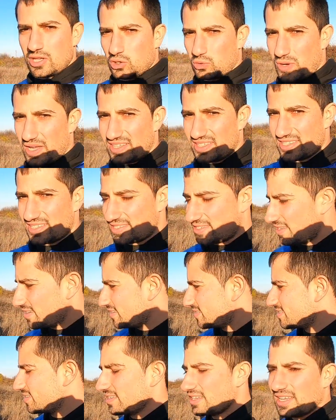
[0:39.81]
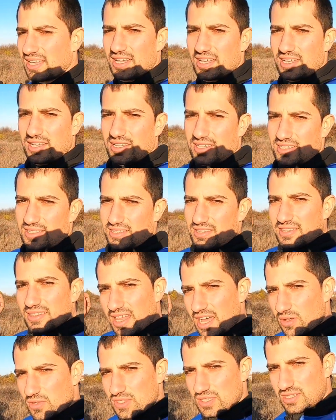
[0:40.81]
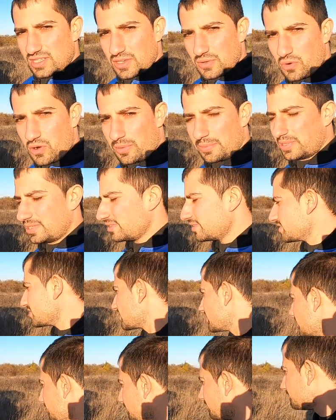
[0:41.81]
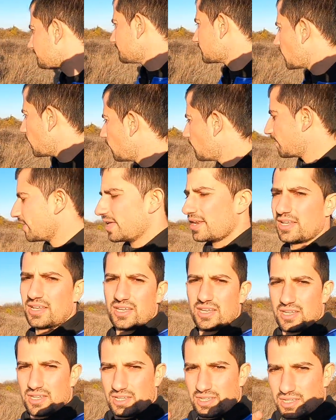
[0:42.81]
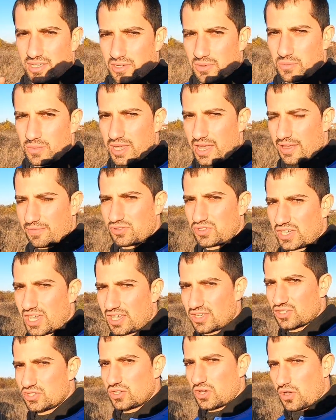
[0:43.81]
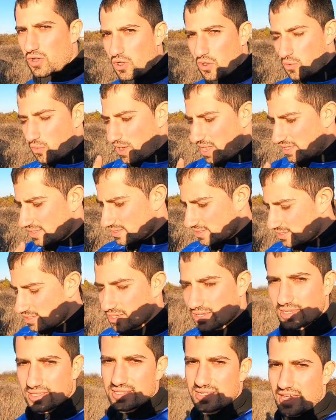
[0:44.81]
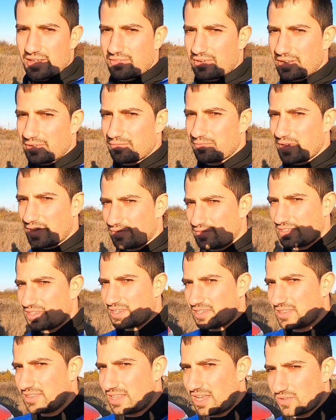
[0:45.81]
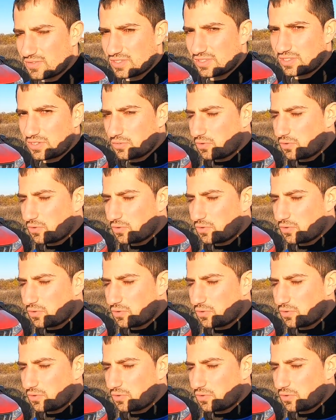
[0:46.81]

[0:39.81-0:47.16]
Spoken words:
26,000 kilometers already. We have changed the oil once. It's every 15,000